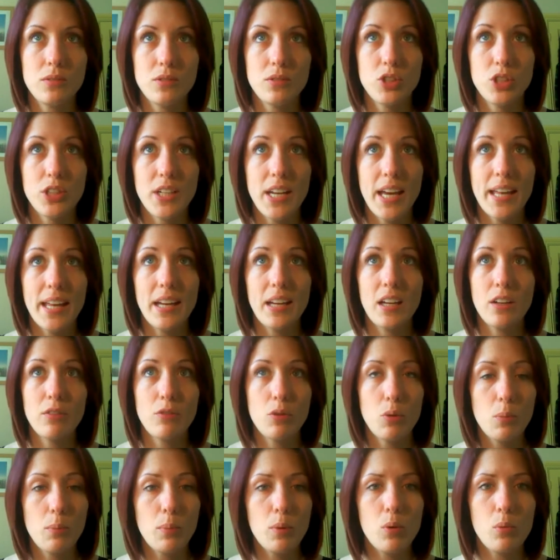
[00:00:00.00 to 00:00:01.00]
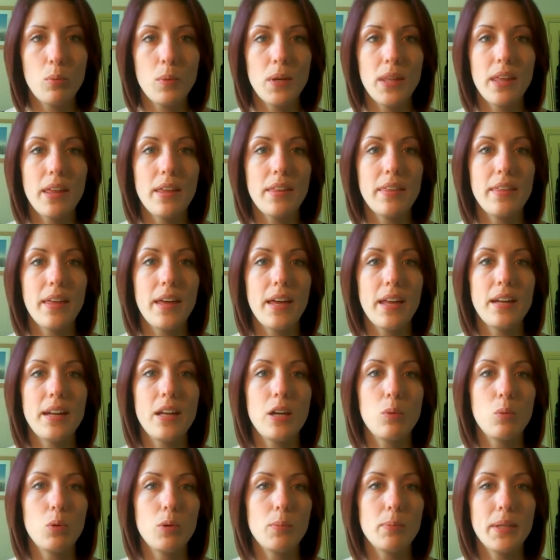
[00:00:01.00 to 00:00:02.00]
genetic, if you were born with it, then
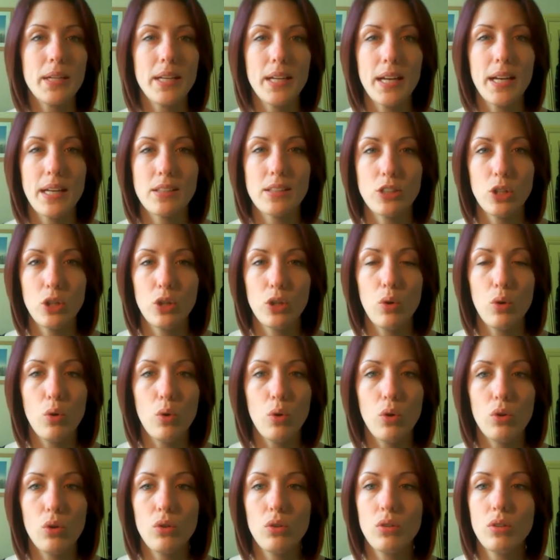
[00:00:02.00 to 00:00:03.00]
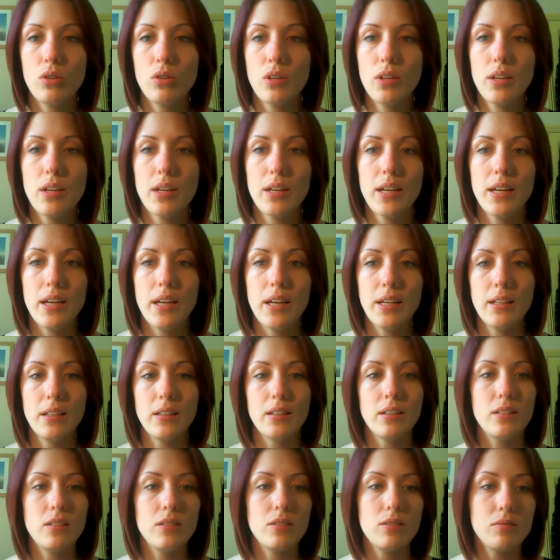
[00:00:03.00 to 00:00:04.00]
it wouldn't be against the law
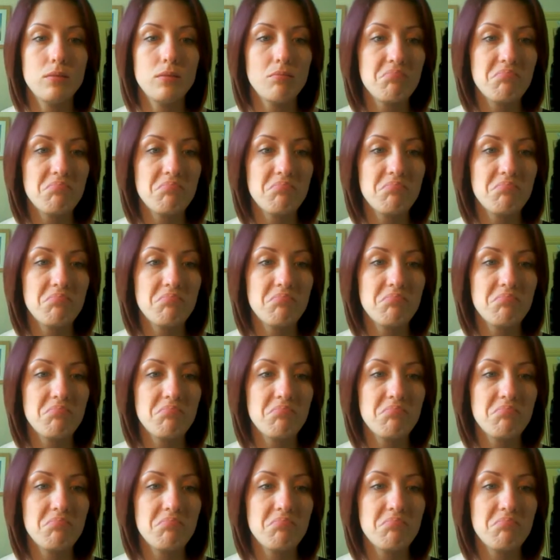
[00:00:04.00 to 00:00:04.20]
in,